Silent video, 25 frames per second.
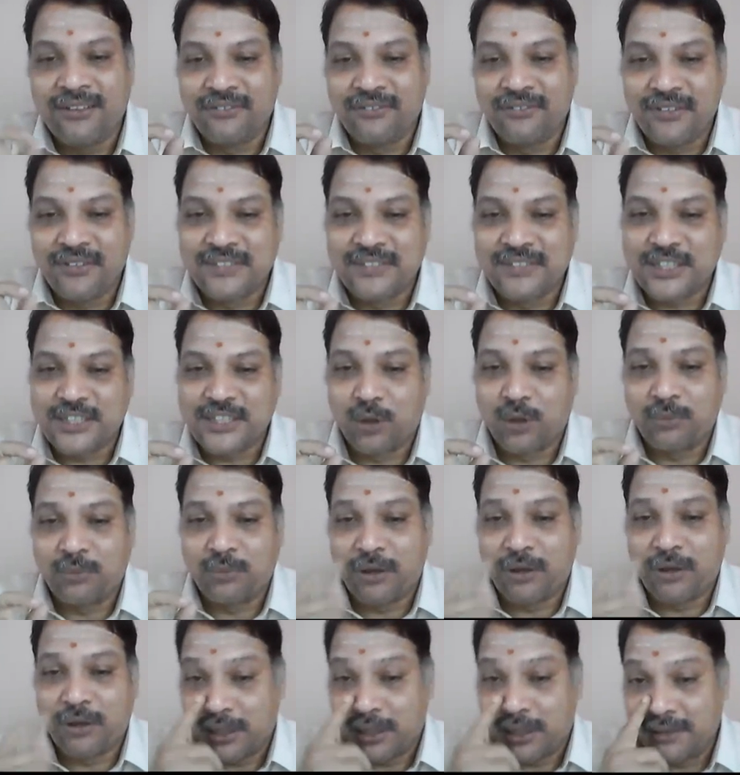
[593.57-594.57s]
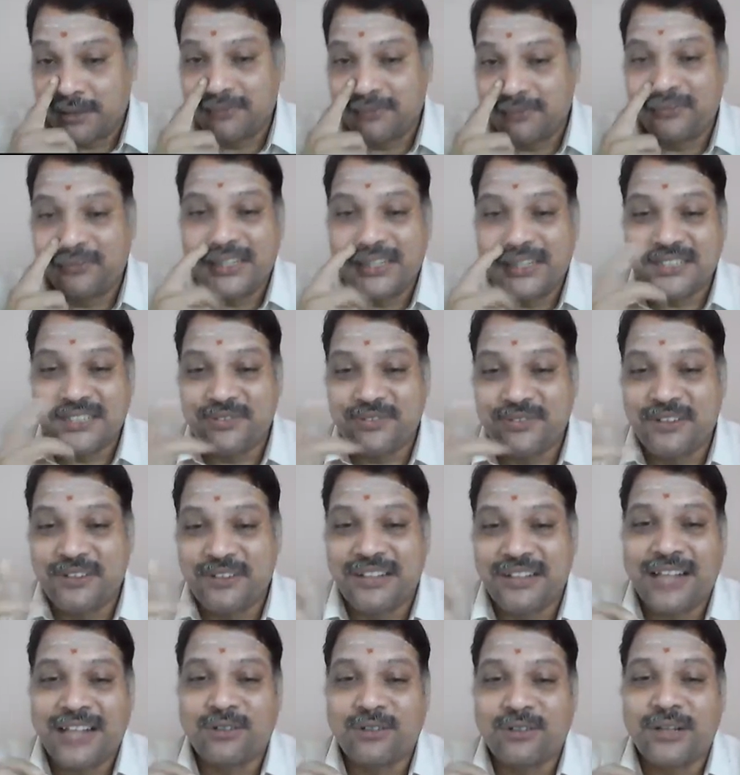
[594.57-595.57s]
We will see one by one. First, we will
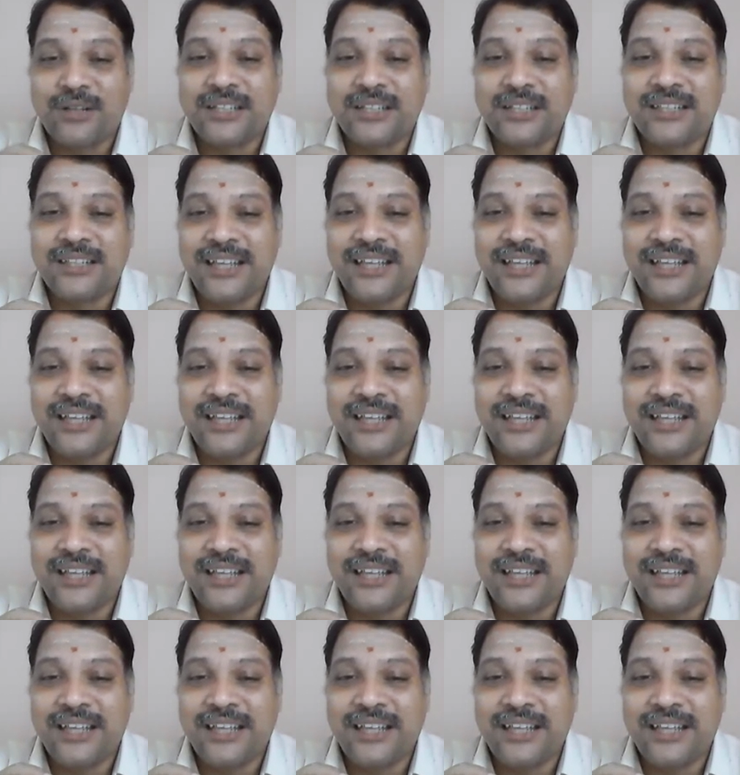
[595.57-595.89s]
calculate